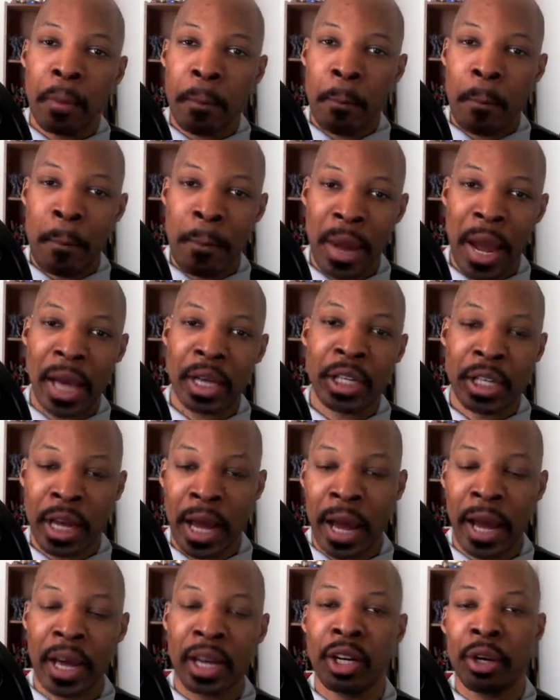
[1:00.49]
magic
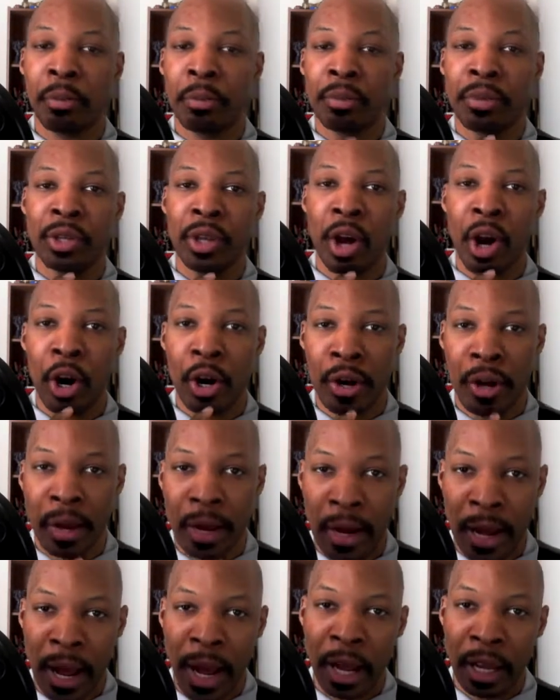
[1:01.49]
items are
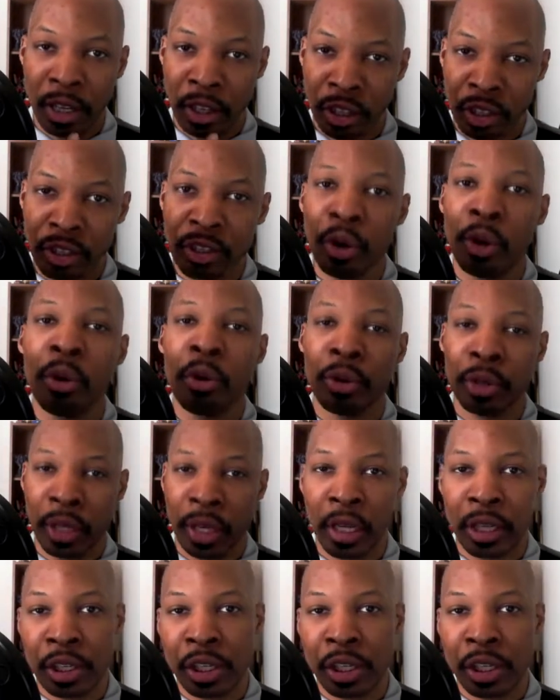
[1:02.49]
not sold in